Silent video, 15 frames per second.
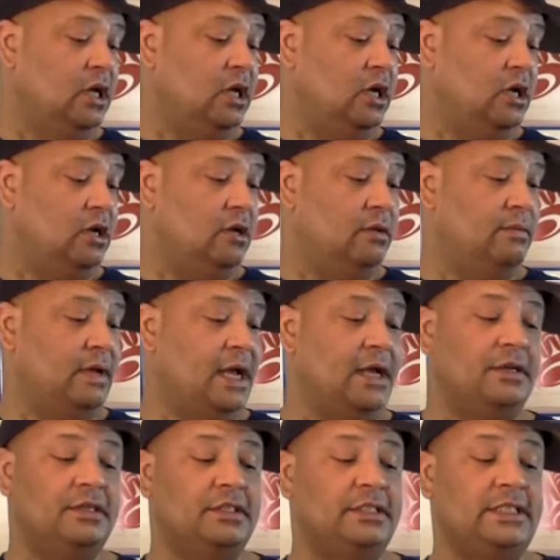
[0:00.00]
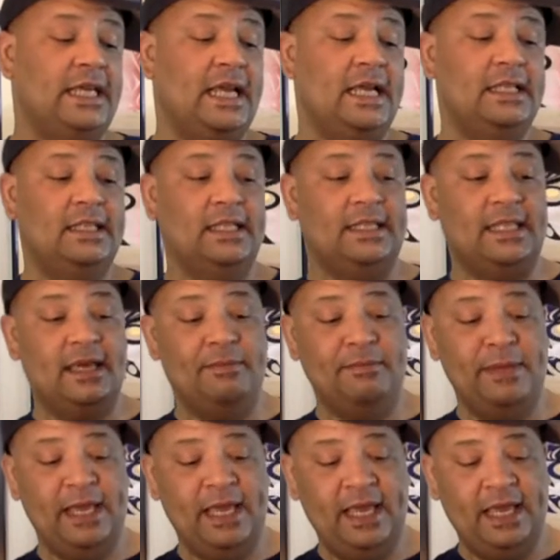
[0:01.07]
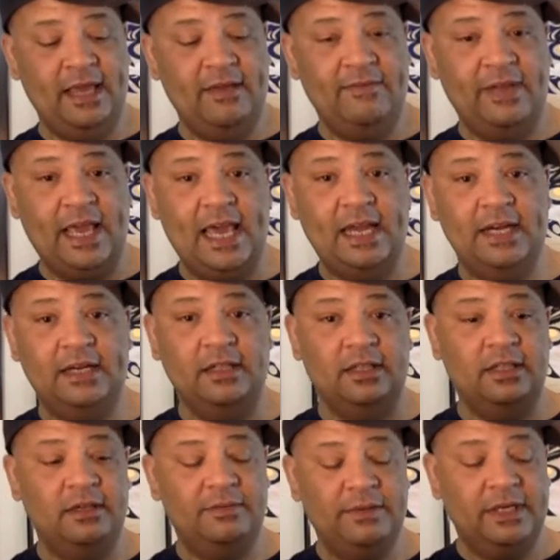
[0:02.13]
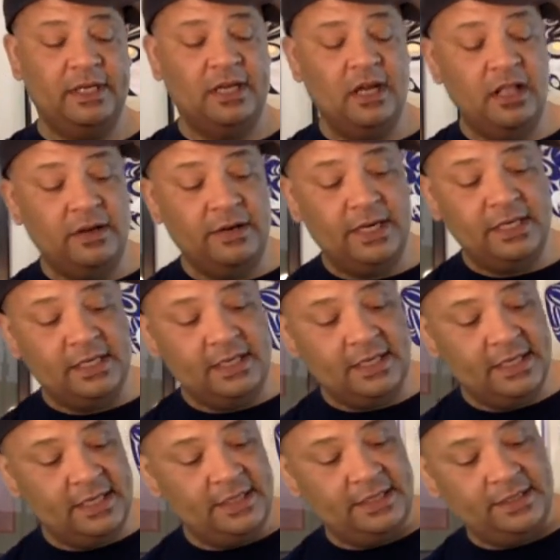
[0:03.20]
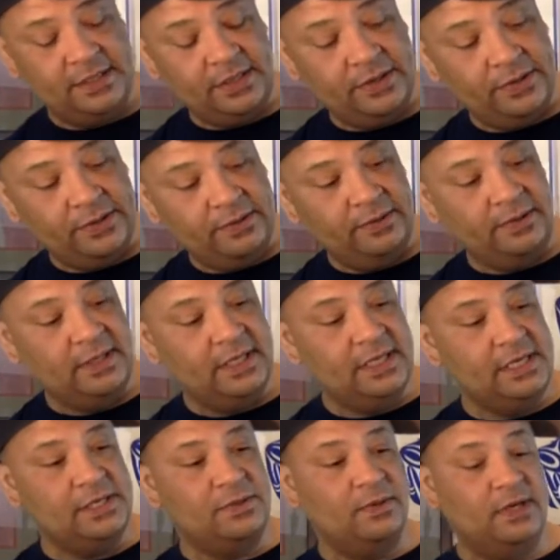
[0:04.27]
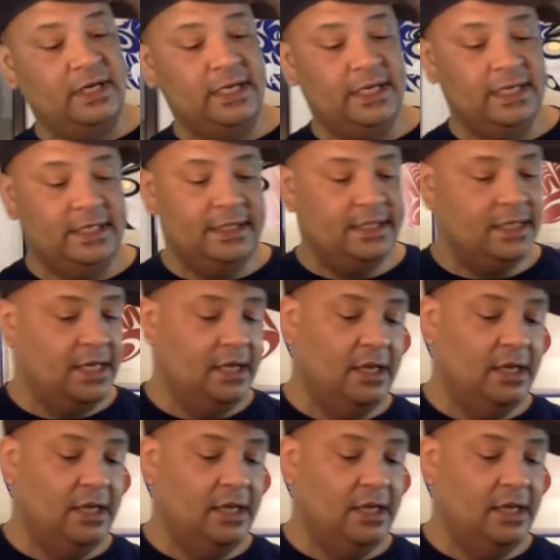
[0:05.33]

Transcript: Um, I understand that they may have added a little bit of coloring to this, so that is what it is.